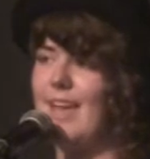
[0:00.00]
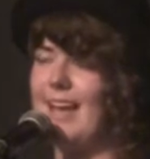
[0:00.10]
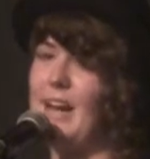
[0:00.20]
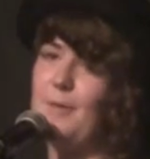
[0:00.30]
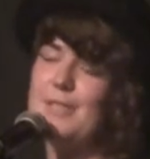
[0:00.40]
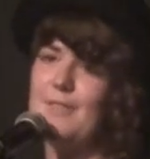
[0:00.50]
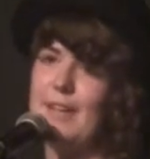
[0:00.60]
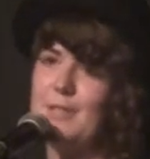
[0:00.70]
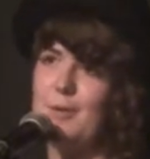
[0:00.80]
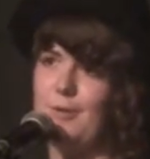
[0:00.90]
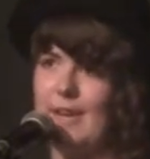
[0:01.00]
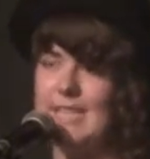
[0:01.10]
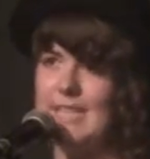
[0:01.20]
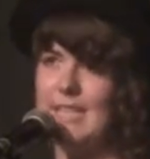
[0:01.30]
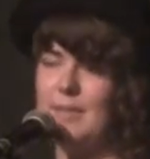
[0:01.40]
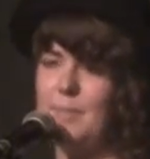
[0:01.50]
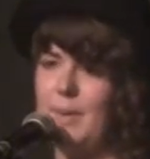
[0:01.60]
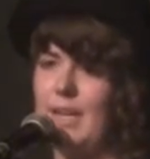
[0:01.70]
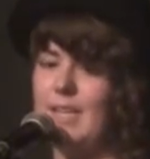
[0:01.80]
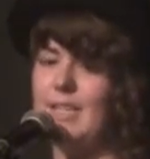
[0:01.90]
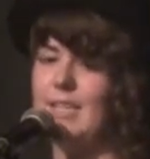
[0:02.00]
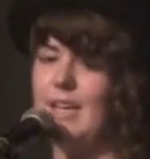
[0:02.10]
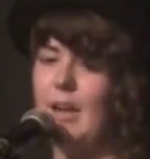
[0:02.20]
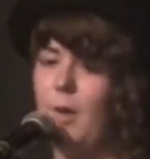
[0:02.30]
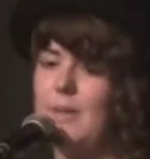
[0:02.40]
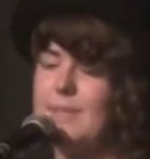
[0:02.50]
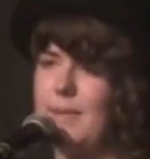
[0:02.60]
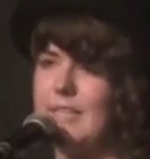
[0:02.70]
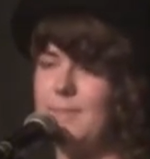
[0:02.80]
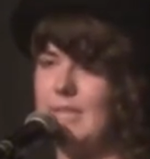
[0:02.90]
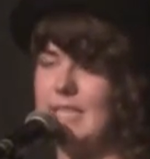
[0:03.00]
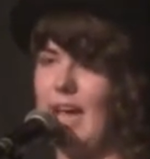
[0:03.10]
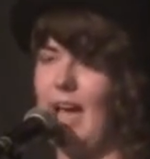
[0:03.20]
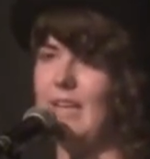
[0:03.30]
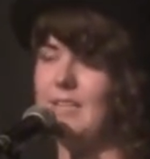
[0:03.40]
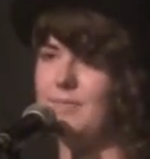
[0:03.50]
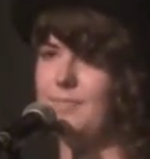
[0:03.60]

And I always forget to erase it, but it always makes me sad.